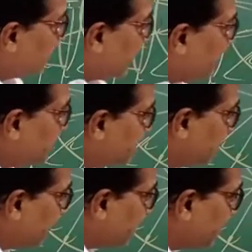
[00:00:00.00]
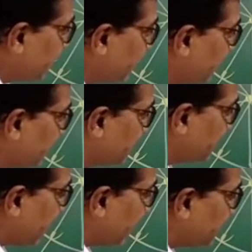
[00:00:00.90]
the lines of
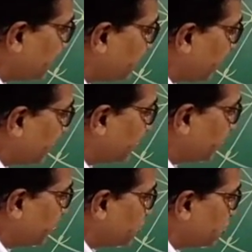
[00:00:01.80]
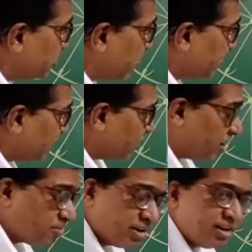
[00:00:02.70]
direction of the electric field should be either
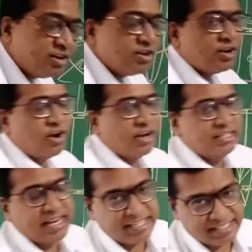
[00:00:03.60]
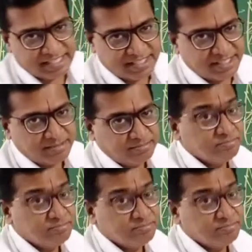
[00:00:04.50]
normal or tangential.